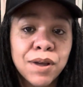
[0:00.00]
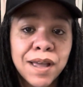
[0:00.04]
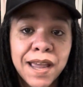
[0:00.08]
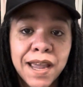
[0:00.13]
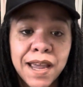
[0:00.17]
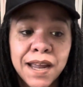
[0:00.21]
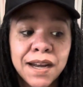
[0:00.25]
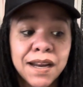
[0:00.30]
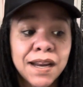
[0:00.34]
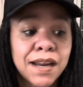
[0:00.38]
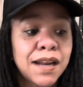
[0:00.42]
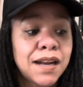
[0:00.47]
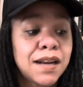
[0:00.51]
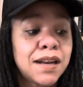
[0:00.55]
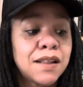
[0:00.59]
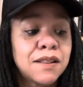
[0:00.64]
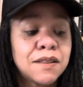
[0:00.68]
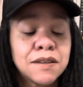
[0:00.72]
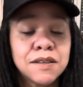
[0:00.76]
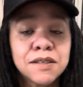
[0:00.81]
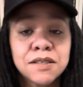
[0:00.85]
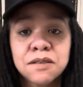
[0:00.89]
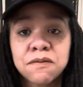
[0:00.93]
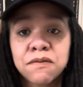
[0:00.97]
add it, and then
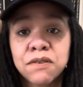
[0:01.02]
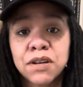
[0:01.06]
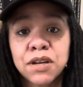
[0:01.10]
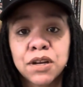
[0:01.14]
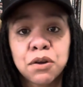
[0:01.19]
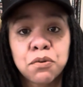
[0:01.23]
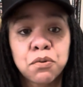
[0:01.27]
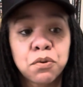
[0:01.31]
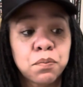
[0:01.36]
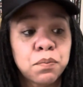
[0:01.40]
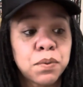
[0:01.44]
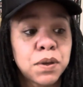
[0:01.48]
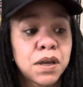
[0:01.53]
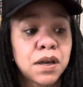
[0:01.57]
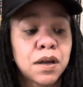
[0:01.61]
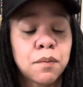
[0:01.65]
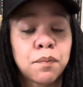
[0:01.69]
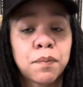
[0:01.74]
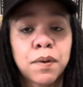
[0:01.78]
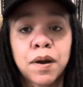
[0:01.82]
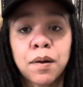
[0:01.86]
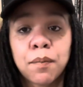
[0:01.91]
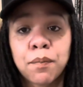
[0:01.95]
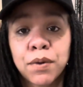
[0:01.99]
this video will be
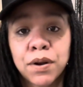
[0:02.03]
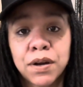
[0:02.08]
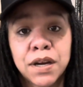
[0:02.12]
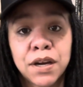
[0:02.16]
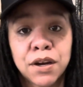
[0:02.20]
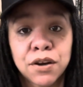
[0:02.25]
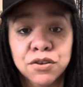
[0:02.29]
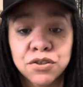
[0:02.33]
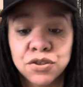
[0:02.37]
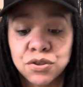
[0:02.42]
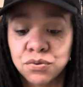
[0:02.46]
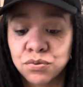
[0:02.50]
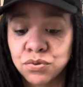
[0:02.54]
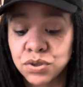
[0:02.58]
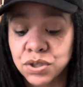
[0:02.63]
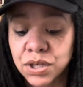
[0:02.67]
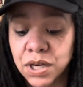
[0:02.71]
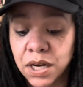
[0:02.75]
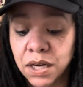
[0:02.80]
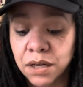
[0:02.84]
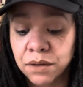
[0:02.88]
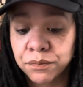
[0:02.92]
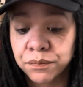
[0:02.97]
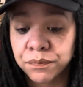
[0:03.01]
up on a Monday or
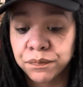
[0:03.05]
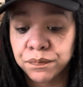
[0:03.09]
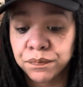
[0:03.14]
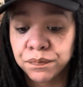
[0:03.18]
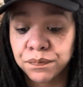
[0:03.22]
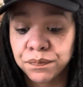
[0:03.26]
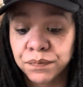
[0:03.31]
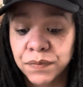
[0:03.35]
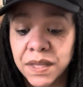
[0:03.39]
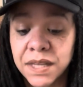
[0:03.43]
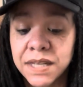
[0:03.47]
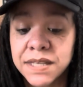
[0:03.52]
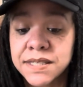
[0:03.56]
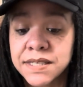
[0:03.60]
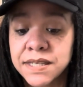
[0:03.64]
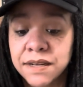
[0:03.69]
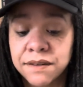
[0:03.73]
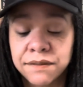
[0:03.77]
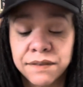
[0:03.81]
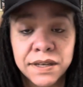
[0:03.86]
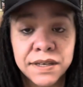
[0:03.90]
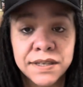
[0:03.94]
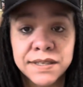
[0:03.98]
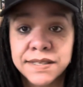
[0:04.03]
Tuesday instead
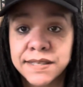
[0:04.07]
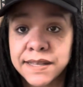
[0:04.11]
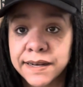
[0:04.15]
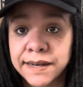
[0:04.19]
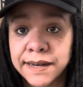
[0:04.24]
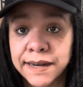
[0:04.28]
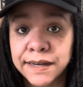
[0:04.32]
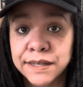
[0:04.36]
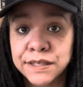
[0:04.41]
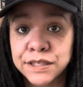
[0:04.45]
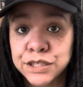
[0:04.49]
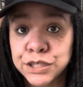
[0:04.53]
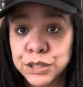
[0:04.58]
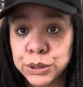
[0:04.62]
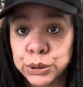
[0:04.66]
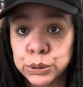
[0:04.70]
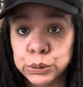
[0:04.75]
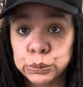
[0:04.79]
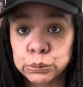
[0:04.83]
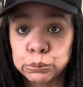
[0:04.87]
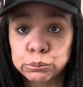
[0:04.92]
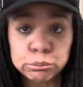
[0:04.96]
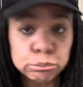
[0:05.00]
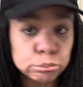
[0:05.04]
of on a Sunday.
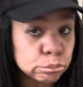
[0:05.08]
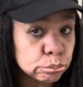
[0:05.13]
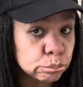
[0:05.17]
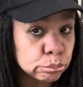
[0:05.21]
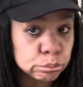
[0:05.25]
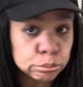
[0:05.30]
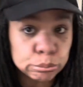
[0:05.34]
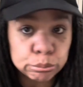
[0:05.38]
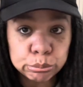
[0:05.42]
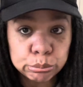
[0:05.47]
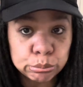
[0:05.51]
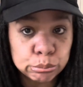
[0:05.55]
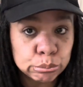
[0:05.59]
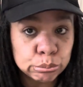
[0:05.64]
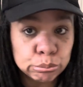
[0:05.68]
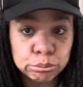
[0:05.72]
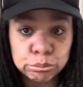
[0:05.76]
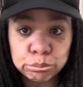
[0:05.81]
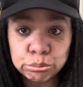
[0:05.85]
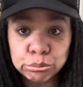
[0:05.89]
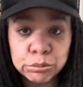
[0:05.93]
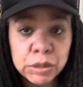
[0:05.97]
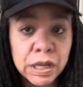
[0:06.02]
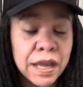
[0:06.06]
So
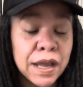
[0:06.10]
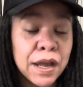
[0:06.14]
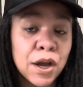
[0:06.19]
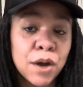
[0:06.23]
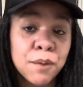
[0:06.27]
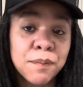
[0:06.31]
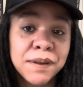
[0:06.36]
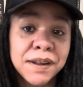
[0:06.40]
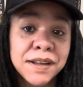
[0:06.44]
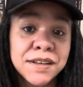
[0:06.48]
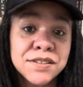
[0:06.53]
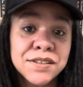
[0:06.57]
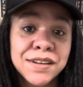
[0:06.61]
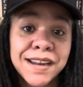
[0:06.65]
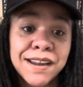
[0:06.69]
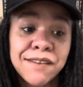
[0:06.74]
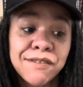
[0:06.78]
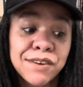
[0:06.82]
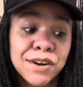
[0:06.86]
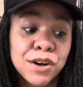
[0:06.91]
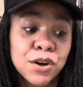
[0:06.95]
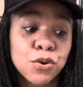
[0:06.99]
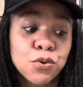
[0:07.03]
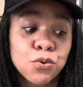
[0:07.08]
hope you guys are
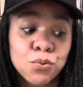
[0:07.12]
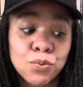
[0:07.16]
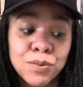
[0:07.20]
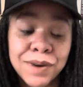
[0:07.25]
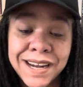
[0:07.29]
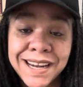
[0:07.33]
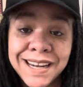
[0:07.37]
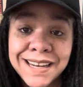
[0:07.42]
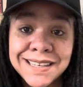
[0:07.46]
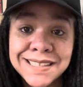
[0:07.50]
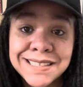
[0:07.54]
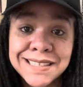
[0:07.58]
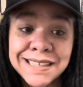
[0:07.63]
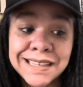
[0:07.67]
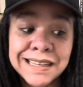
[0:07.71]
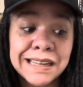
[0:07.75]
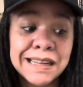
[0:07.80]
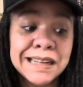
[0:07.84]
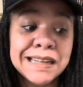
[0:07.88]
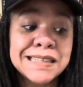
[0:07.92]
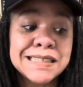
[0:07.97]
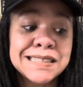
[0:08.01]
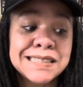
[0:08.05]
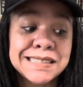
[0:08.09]
having a great
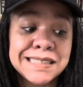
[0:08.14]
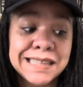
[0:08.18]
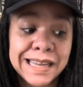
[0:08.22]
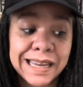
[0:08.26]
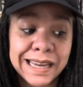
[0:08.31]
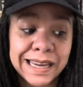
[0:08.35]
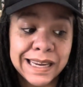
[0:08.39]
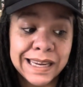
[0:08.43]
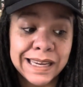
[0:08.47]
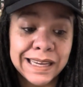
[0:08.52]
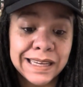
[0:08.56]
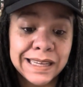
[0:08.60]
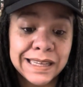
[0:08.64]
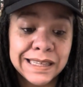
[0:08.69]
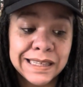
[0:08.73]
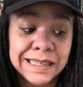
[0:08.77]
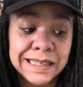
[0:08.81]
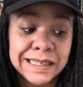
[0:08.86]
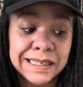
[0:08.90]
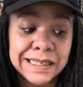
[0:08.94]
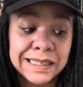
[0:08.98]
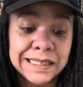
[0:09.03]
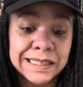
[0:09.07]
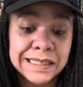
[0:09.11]
day.
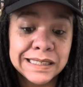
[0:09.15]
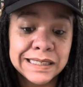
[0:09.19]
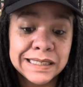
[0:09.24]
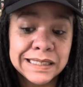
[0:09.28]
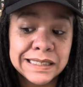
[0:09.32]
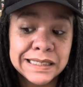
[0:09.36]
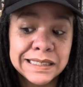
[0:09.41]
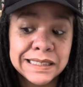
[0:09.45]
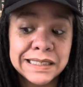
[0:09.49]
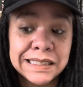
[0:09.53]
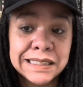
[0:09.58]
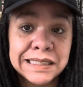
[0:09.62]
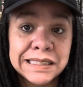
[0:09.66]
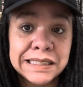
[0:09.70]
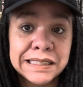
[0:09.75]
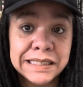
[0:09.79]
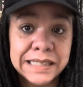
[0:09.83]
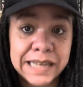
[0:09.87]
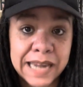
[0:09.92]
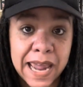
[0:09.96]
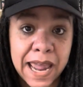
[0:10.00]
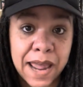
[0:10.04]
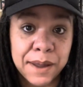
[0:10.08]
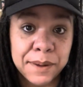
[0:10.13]

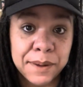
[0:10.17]
Yeah.